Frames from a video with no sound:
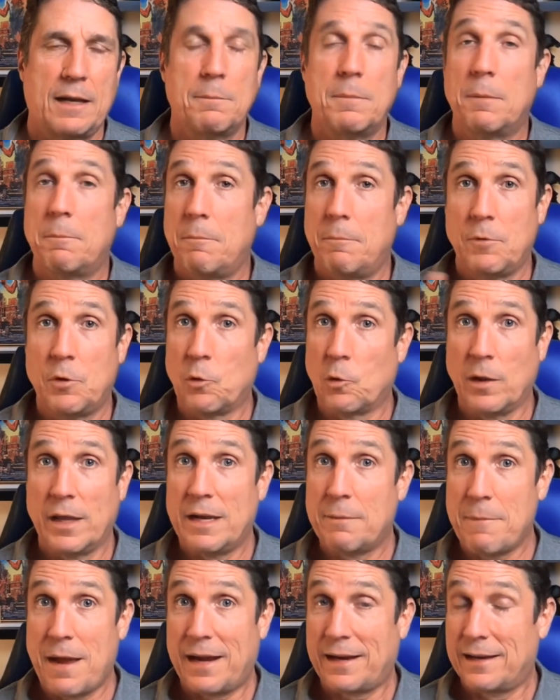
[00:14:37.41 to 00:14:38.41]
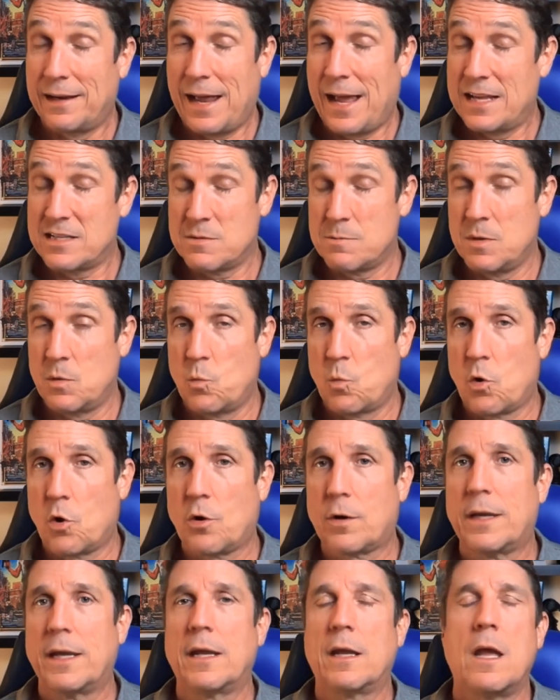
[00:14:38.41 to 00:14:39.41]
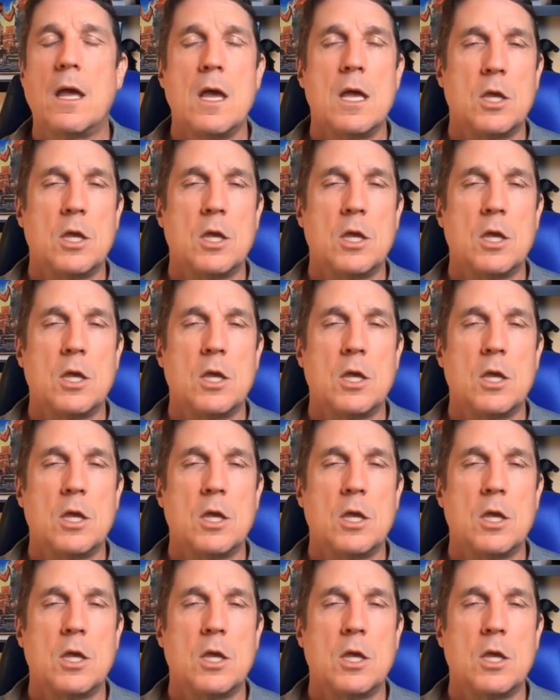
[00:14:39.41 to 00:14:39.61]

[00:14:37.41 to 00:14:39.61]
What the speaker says: but your lead magnet hasn't been working.